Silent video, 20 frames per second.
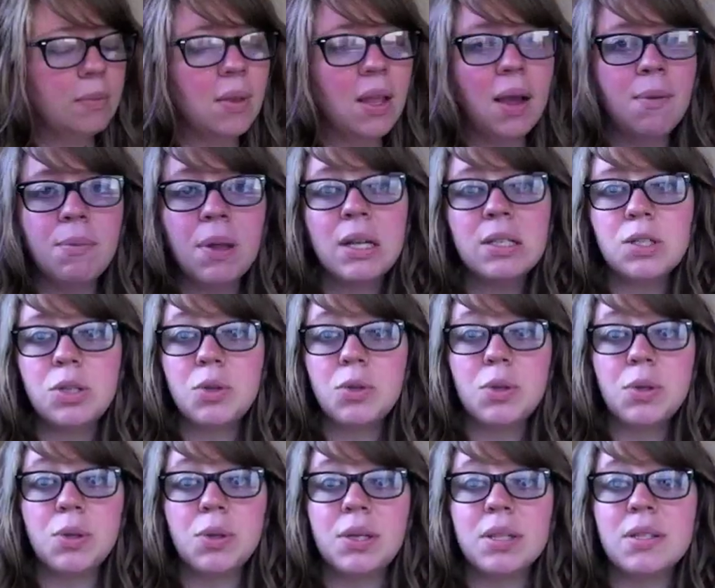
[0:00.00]
I'm not
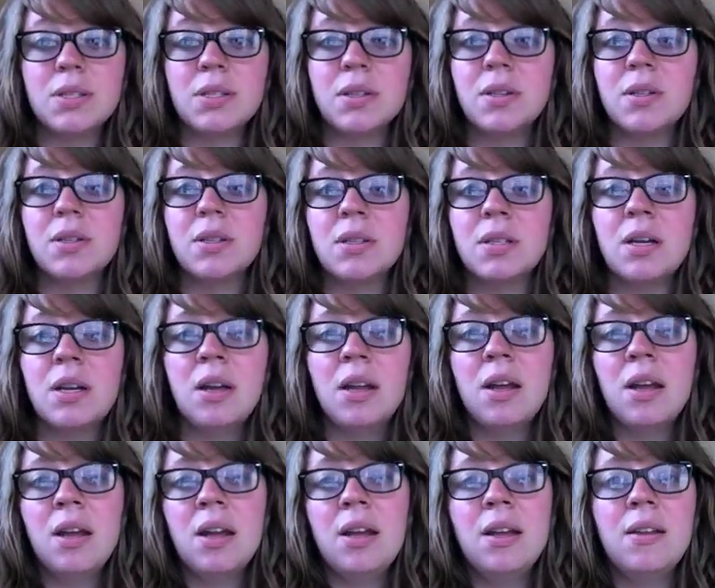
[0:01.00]
too concerned.
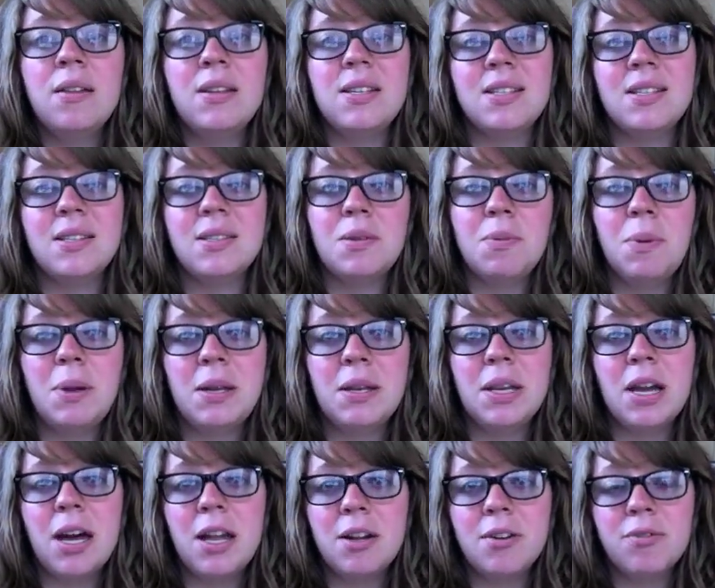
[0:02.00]
This is a
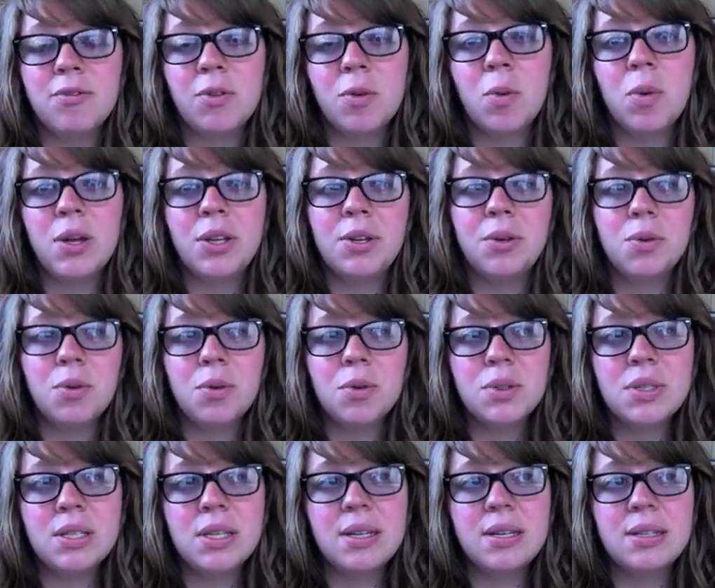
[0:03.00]
piñata for
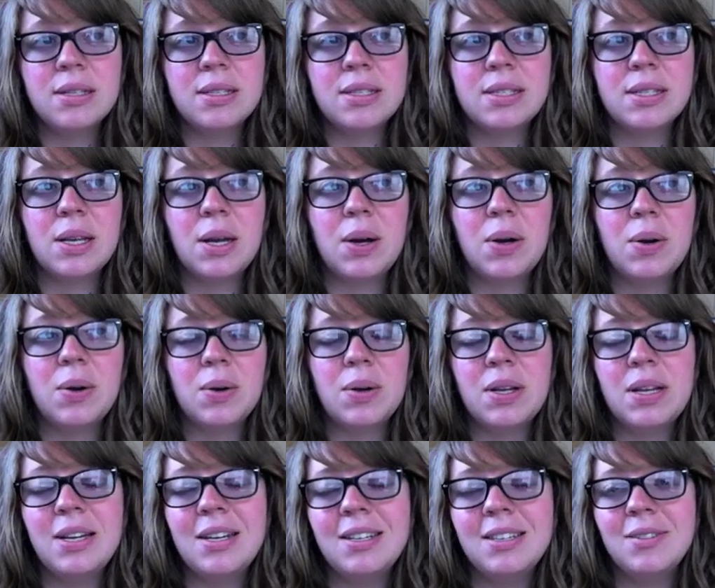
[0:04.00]
1-year-olds, so
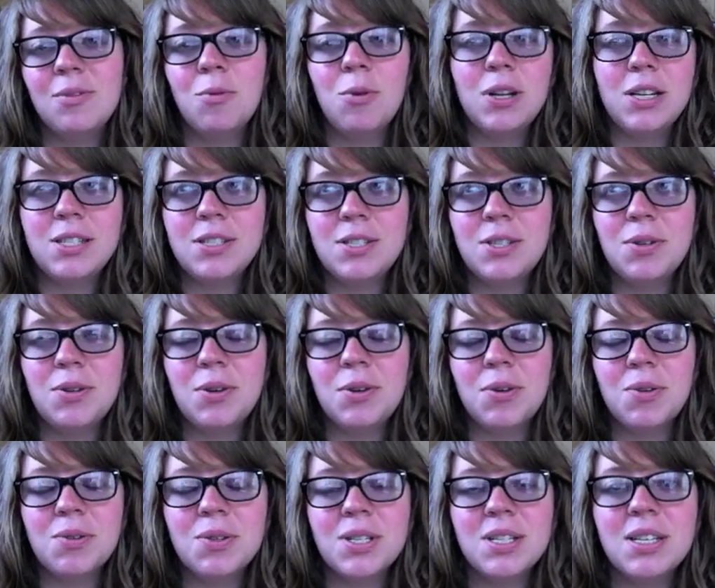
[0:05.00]
1 and
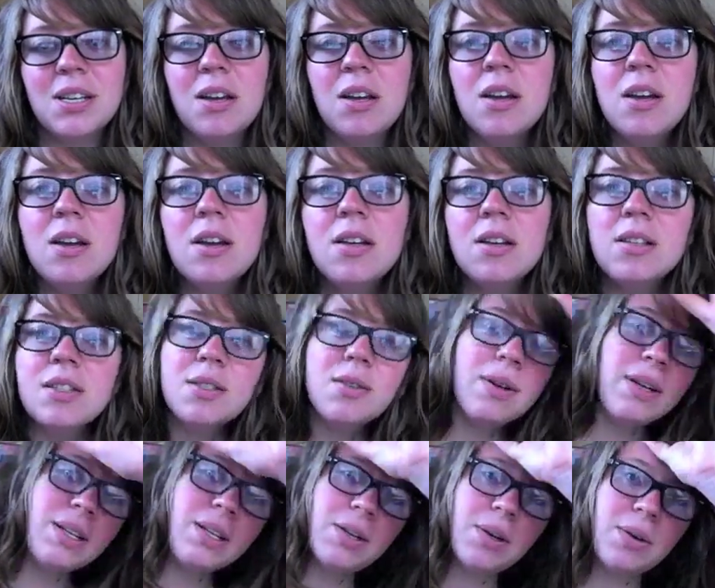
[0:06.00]
2-year-olds. So
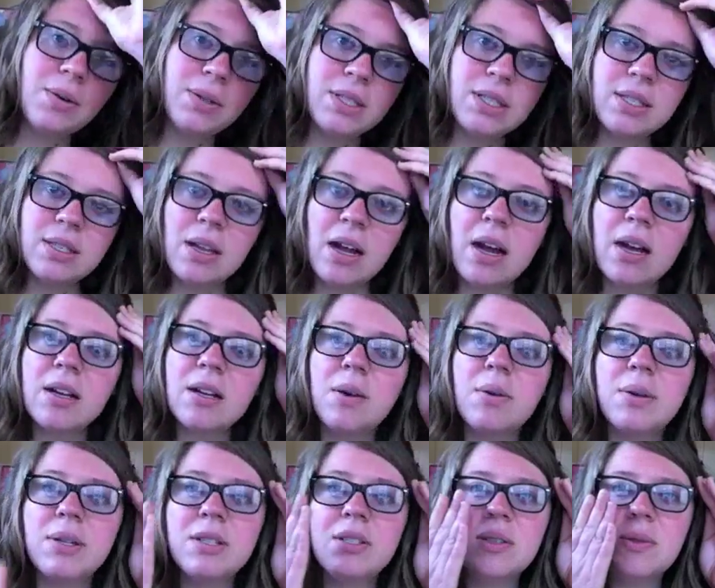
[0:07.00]
I know it's not
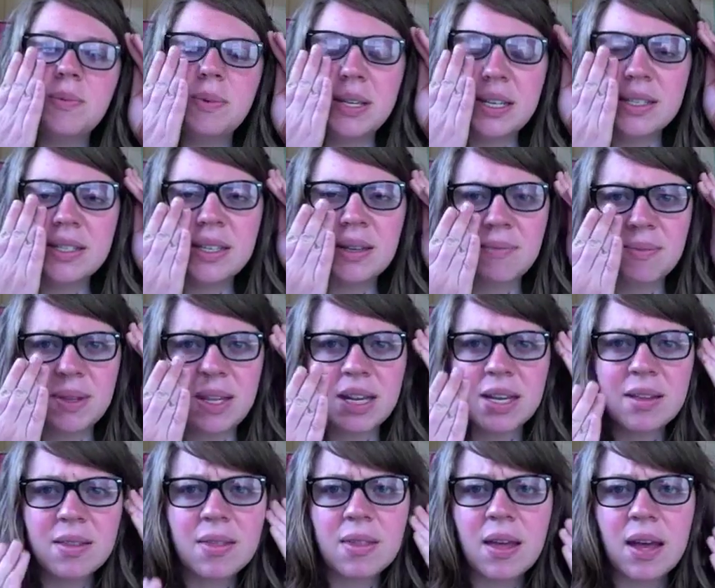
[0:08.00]
going to be
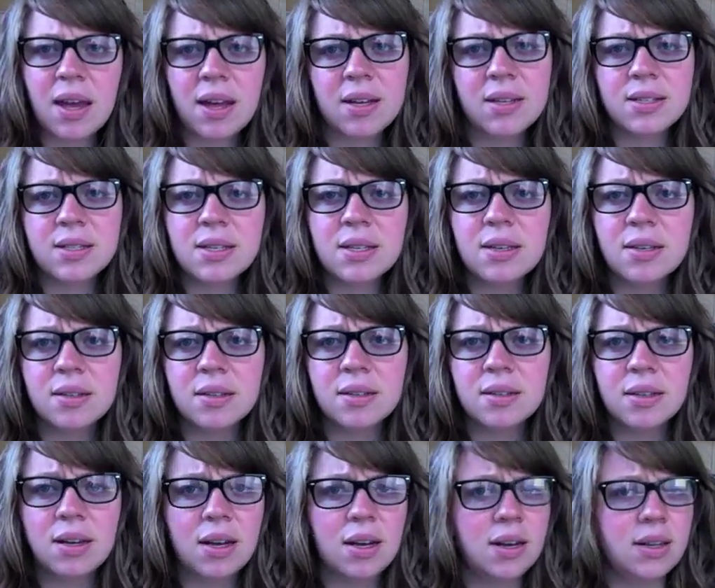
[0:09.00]
something that
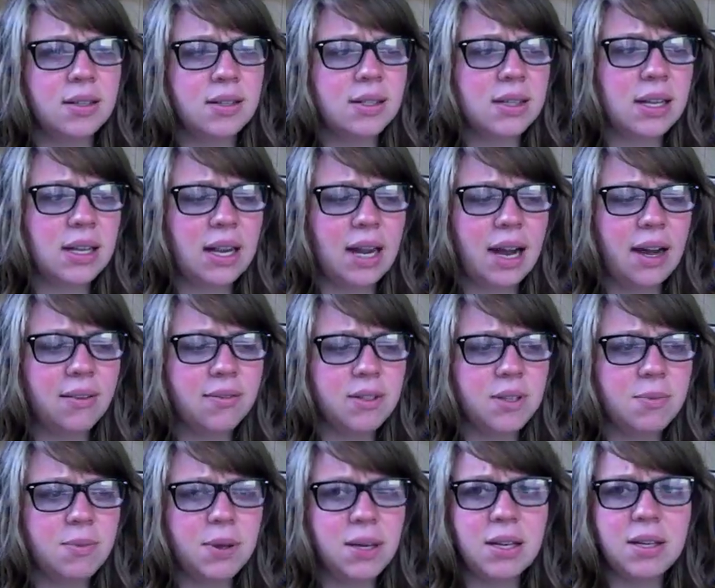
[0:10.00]
is going to have
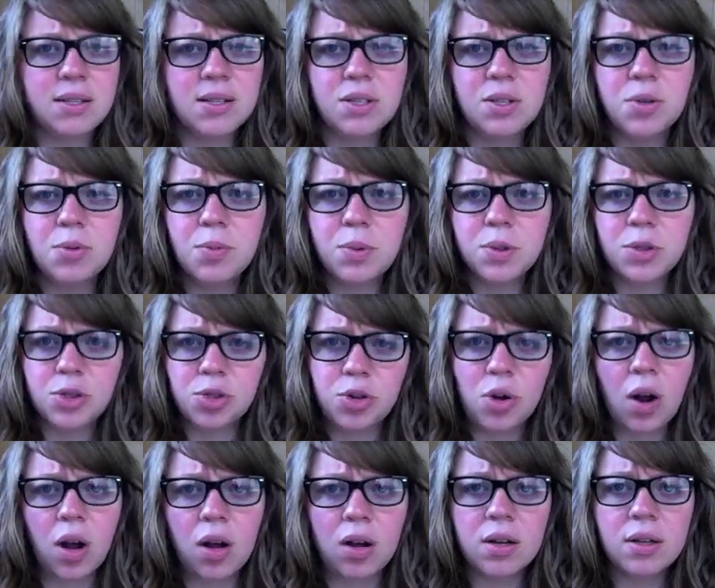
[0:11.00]
to be super
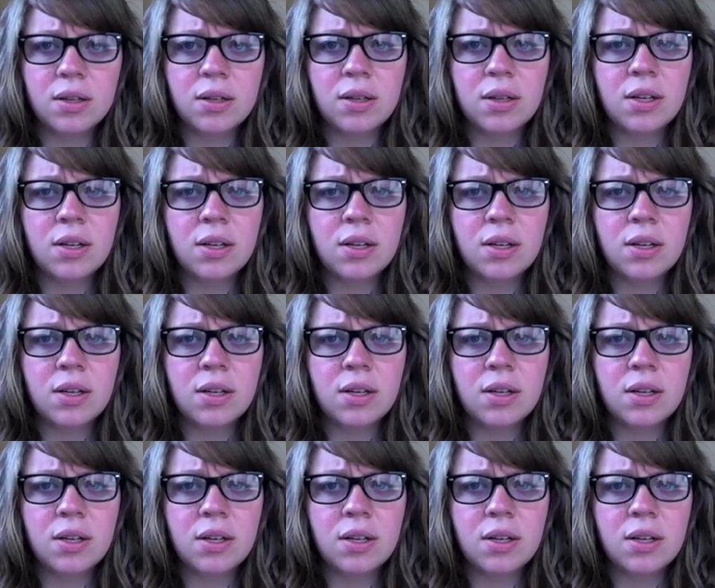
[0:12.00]
strong.